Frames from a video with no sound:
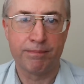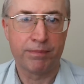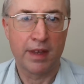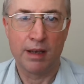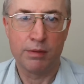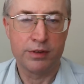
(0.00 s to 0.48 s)

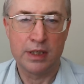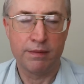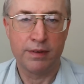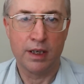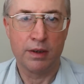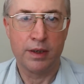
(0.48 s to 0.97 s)
That was
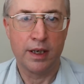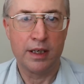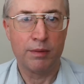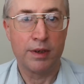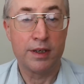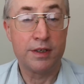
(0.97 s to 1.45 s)
never going
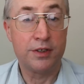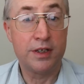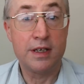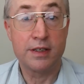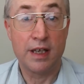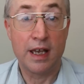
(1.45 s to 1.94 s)
anywhere.
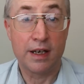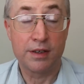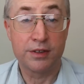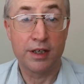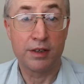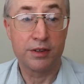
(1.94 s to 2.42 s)
Disease X
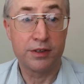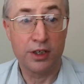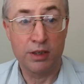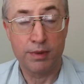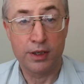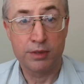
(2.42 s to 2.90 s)
sounds
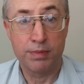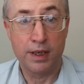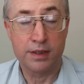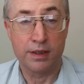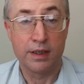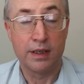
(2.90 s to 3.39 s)
so much better.